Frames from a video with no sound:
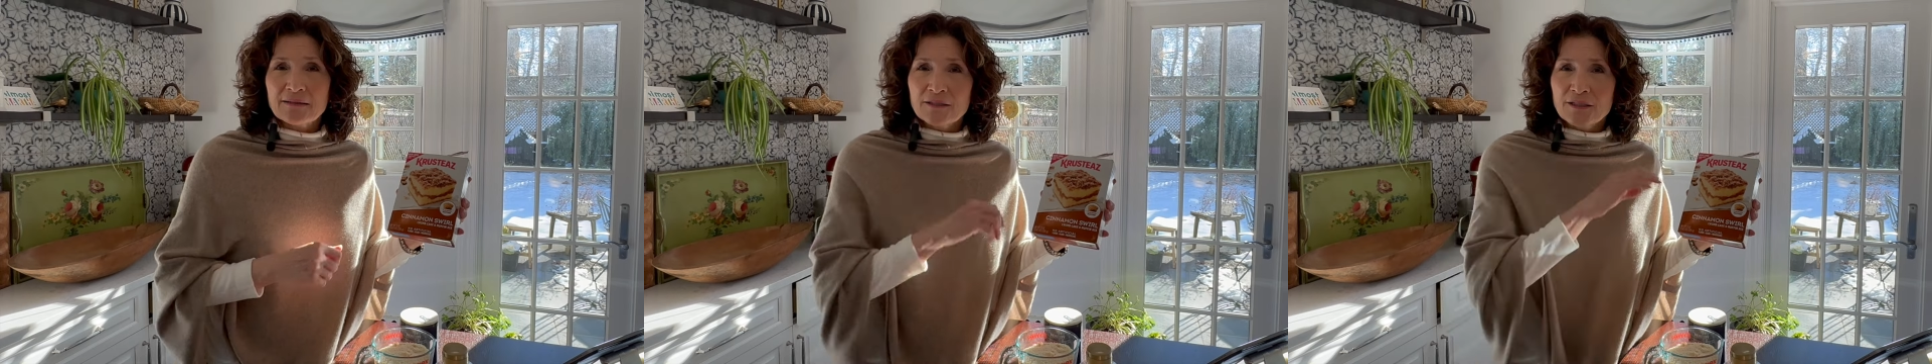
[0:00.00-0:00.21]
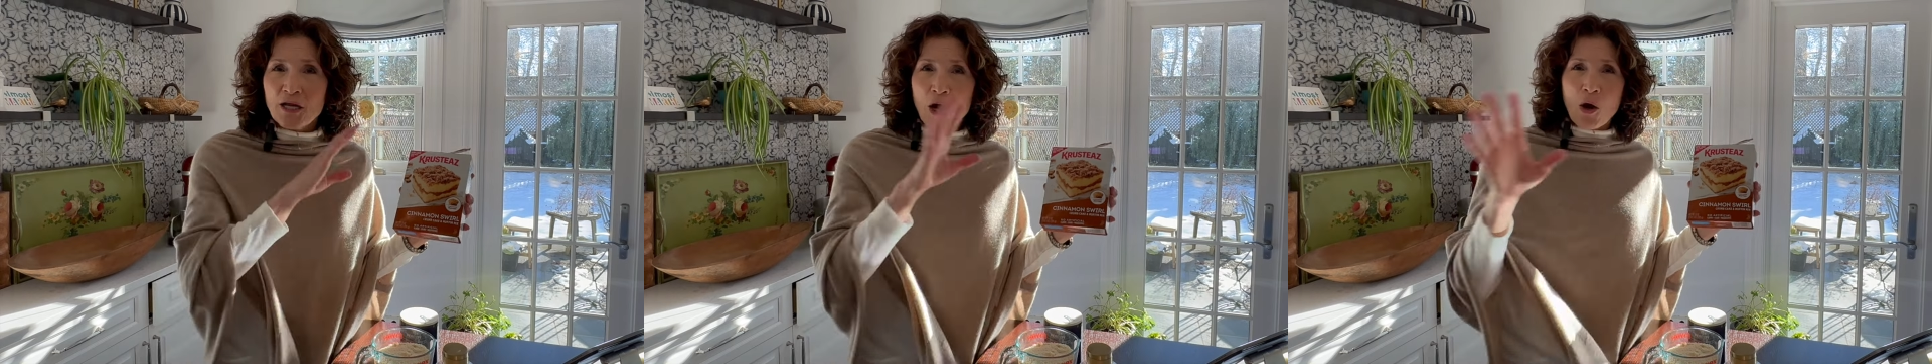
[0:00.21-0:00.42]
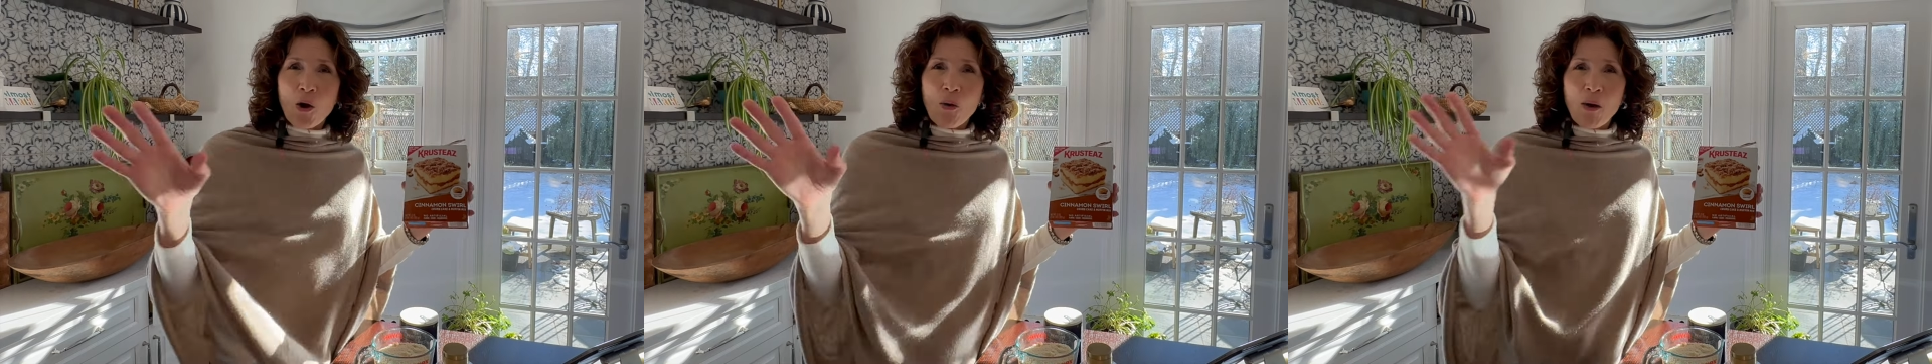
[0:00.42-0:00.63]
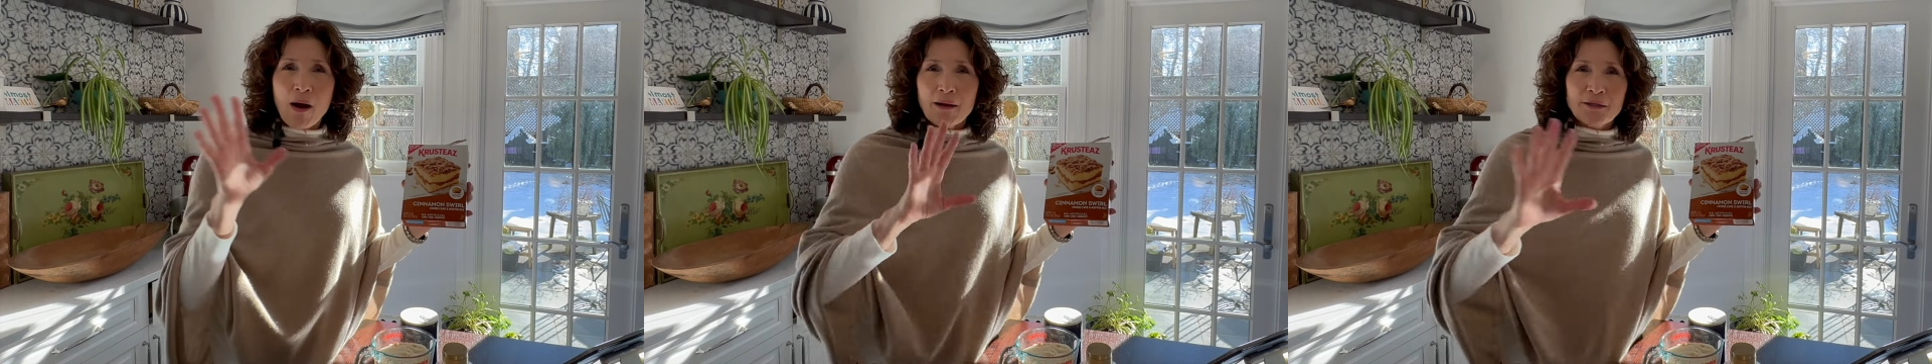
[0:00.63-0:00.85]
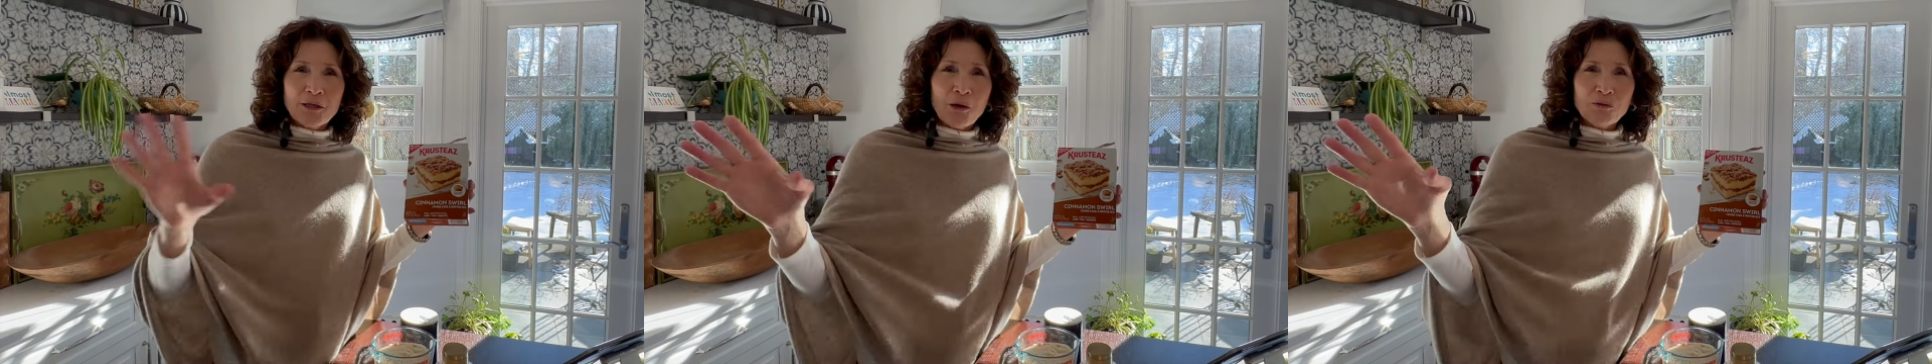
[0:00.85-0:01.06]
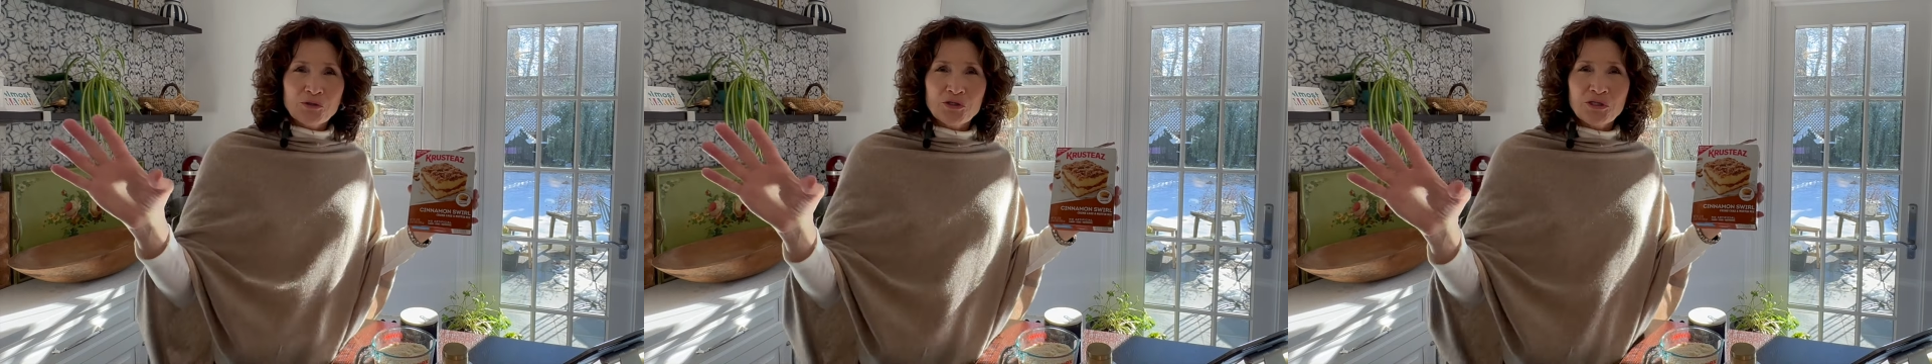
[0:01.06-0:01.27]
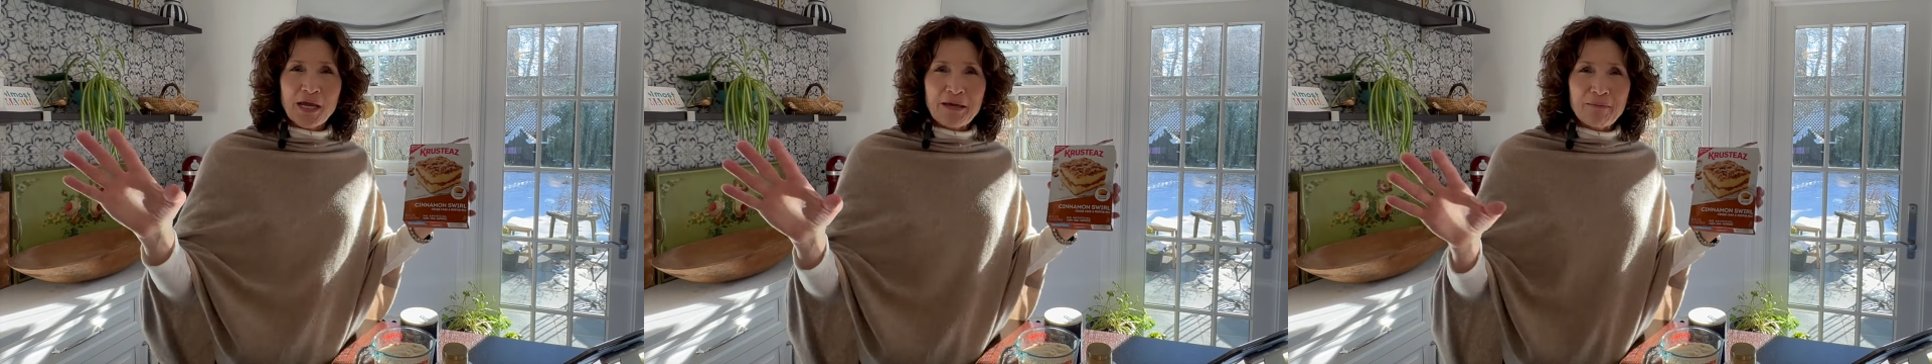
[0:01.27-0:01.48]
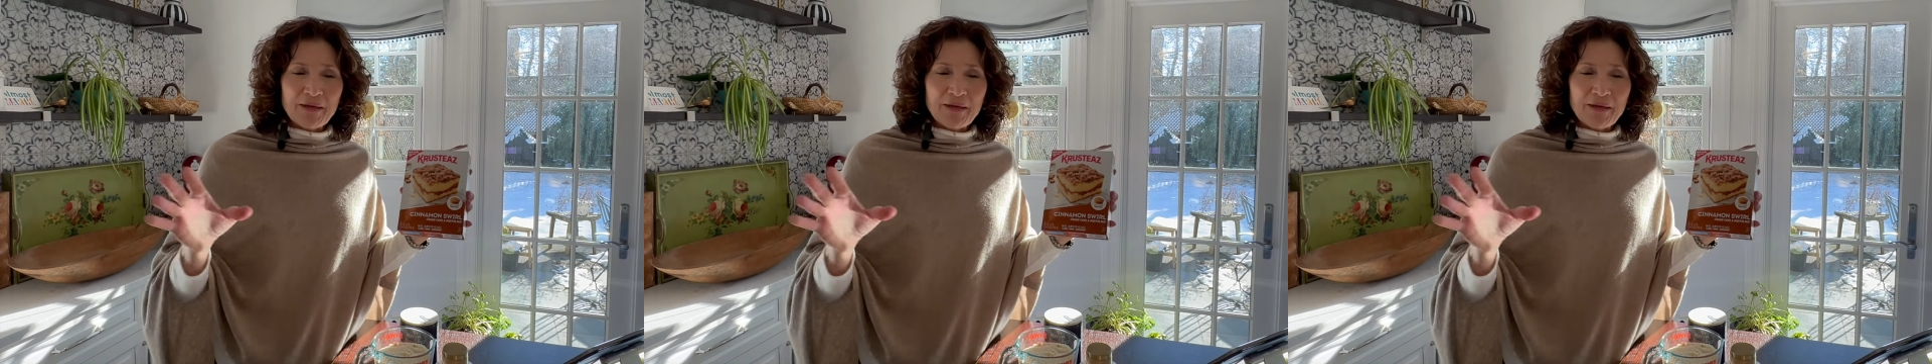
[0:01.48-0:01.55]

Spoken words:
No shame